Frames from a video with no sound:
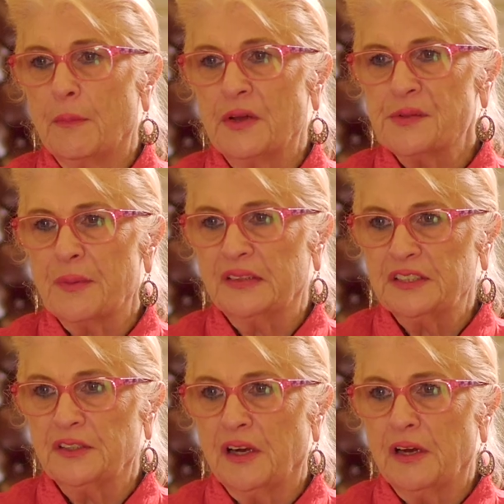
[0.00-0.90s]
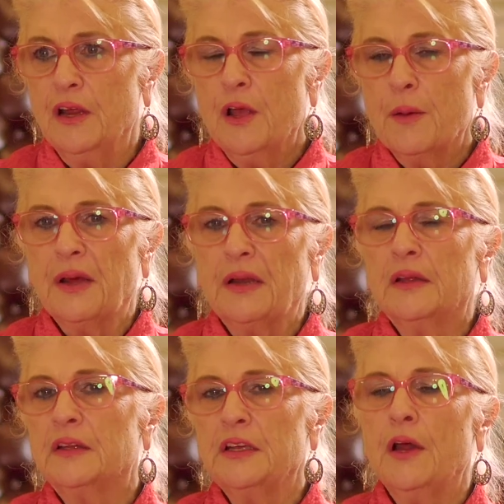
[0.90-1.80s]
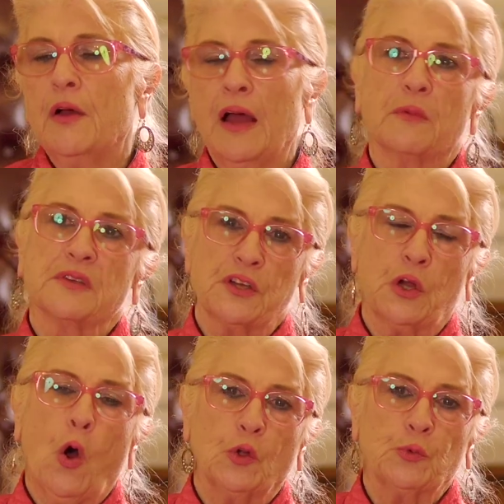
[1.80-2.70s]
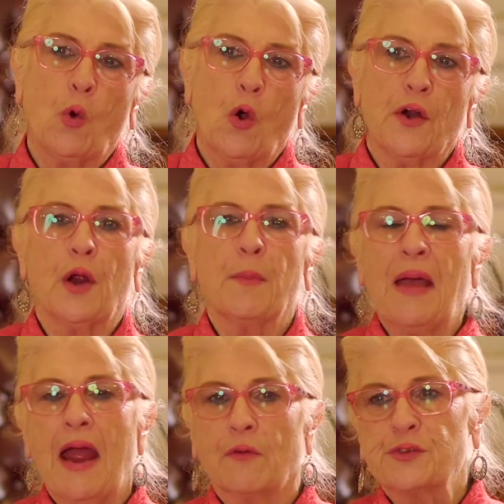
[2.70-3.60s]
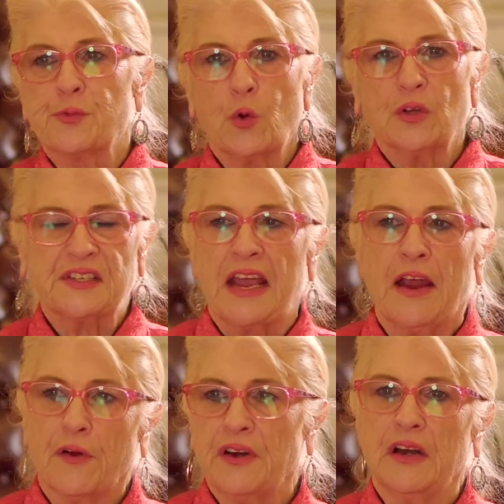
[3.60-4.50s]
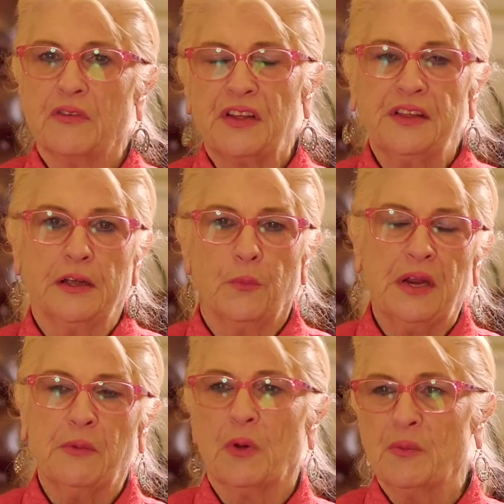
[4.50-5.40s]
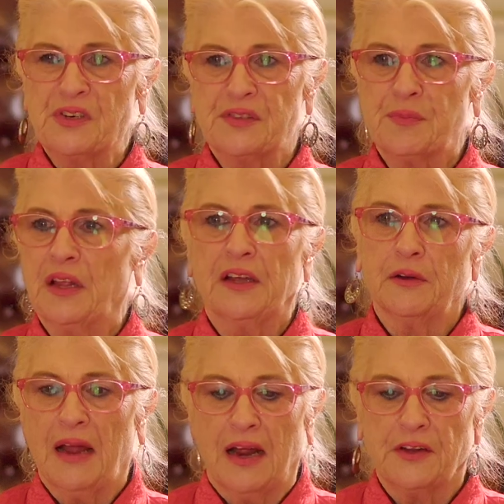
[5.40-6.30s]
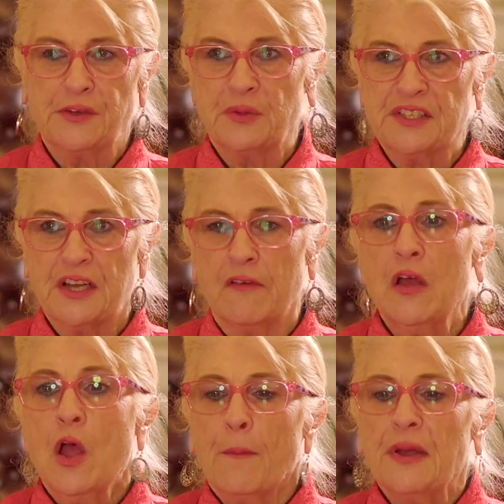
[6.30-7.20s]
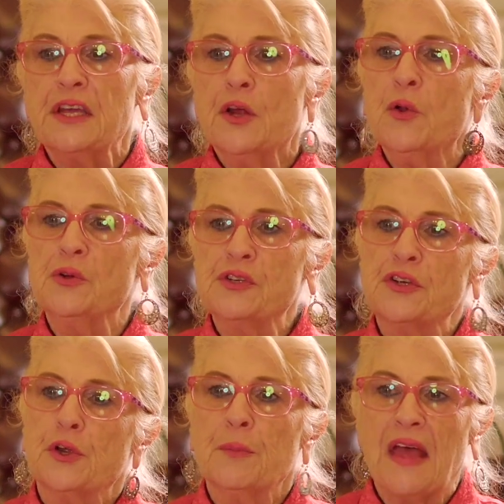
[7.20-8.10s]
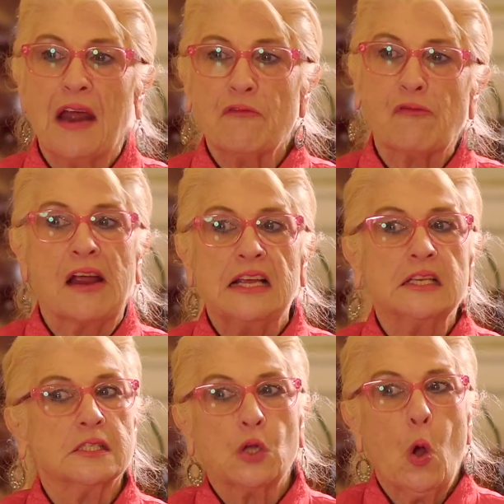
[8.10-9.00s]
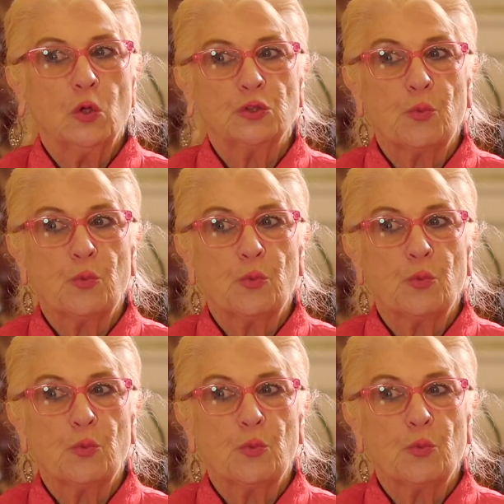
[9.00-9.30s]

much about Sirhan. But you know how it was the Cold War and our parents were all scared and everything, and we were just playing around and doing stuff. But you know who termed that phrase, Cold